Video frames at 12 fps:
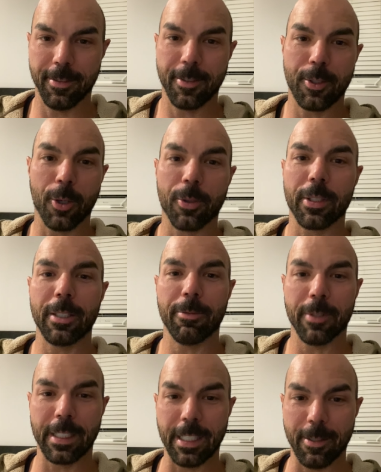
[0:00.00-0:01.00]
totally
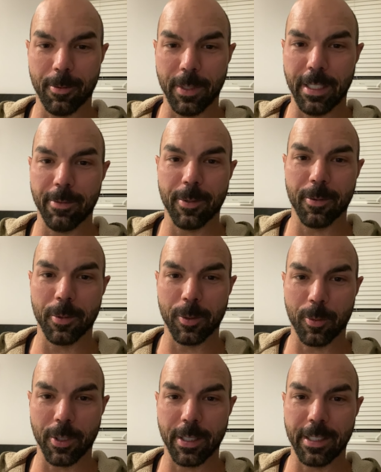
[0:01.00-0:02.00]
forget whatever was
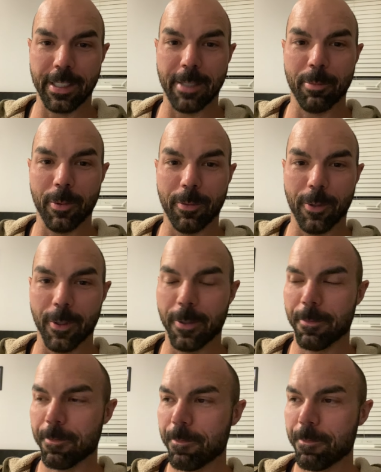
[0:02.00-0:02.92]
worrying them before.